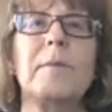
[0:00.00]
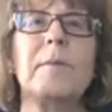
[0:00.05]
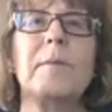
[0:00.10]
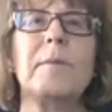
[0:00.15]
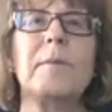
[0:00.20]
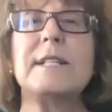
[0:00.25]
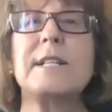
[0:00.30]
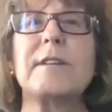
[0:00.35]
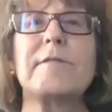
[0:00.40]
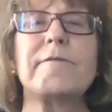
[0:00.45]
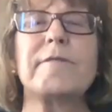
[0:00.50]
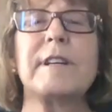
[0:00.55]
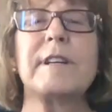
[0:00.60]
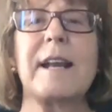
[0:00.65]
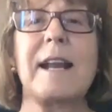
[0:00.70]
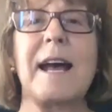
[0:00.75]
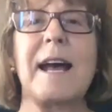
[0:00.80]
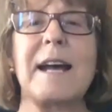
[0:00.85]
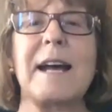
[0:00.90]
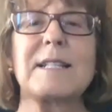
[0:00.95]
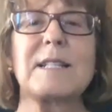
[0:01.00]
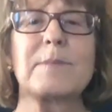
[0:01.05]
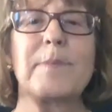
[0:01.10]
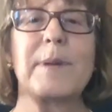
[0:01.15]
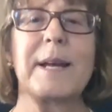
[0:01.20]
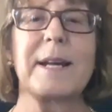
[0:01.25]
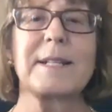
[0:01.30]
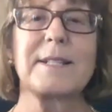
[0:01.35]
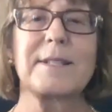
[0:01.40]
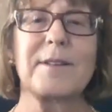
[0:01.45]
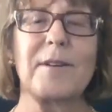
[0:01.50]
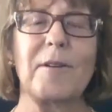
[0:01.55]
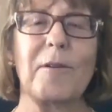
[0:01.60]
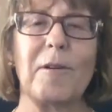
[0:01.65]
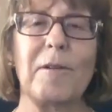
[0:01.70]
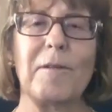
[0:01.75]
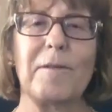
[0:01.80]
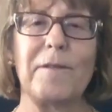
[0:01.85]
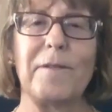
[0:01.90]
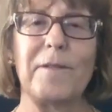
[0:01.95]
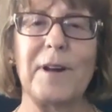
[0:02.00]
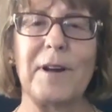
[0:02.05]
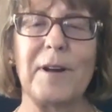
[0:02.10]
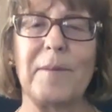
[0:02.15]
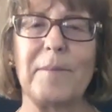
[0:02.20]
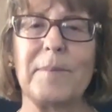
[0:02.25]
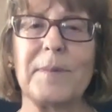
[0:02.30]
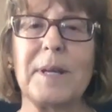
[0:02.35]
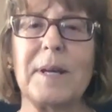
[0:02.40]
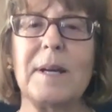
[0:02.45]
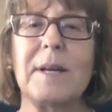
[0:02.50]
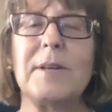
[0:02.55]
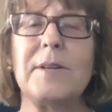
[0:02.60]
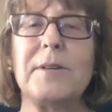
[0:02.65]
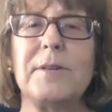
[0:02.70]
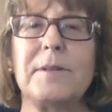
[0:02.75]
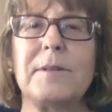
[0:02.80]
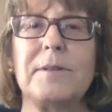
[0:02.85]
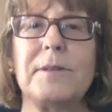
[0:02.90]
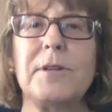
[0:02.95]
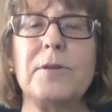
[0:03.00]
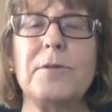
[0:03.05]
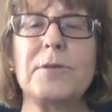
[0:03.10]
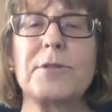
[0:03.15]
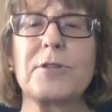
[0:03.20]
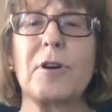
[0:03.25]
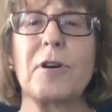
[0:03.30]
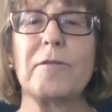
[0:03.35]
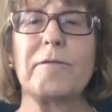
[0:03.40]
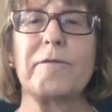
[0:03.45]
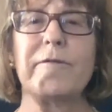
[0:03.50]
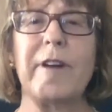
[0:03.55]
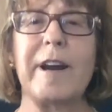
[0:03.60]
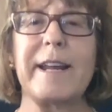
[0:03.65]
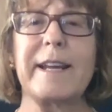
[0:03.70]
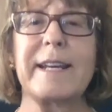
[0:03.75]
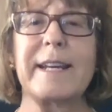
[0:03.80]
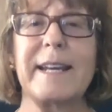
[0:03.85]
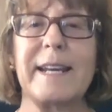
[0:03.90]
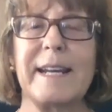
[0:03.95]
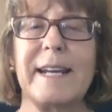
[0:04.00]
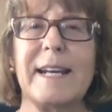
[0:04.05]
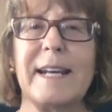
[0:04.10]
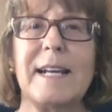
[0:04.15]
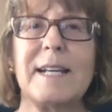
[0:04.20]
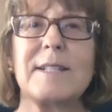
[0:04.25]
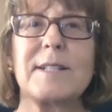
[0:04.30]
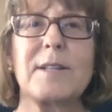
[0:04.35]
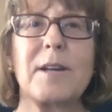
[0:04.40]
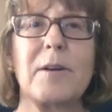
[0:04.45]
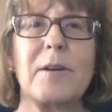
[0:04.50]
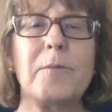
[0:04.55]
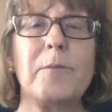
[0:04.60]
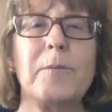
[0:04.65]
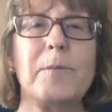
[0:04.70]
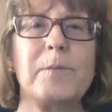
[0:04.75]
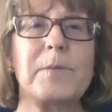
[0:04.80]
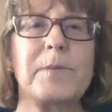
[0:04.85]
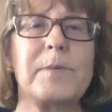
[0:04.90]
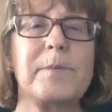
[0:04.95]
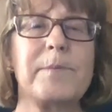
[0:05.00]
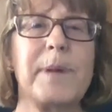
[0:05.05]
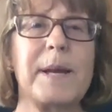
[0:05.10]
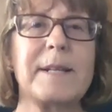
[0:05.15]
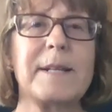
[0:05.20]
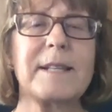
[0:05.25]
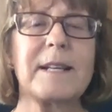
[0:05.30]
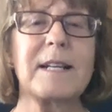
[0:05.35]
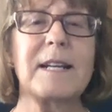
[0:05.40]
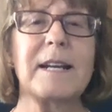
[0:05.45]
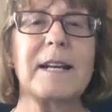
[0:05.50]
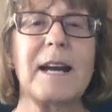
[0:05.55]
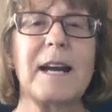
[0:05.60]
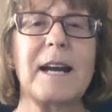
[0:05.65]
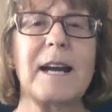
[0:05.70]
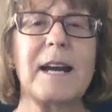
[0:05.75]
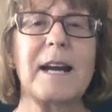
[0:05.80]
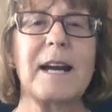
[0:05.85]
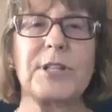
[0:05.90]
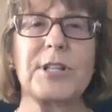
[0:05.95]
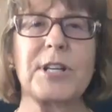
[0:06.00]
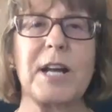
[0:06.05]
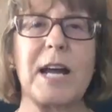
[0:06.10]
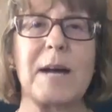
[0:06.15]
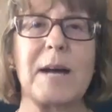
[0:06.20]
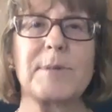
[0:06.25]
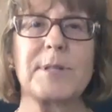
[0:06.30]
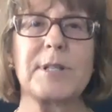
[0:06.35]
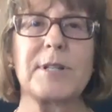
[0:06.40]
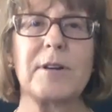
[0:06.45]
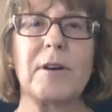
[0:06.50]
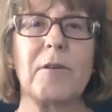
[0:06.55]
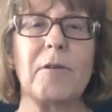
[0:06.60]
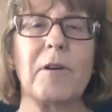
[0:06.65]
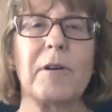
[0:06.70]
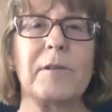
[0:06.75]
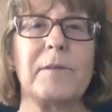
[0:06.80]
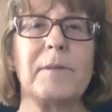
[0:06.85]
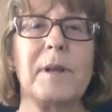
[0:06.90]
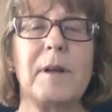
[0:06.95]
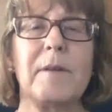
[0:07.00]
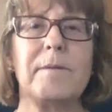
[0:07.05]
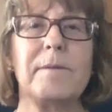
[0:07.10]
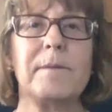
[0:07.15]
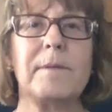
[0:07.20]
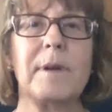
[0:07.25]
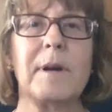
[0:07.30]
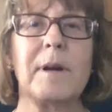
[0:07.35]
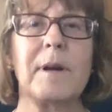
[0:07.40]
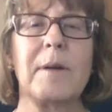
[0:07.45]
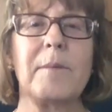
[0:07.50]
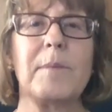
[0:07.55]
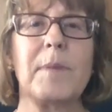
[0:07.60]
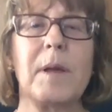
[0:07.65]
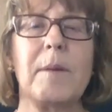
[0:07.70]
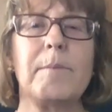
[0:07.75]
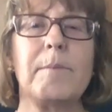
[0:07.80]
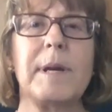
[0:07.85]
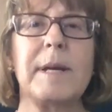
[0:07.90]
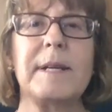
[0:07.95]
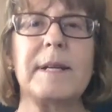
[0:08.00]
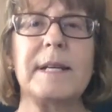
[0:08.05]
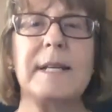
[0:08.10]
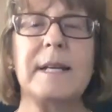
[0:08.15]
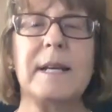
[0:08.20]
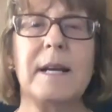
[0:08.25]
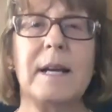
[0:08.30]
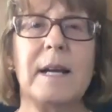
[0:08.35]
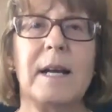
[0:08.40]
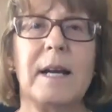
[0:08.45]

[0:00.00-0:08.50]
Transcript: many different aspects of use of Reiki. So basically, I have a chapter on many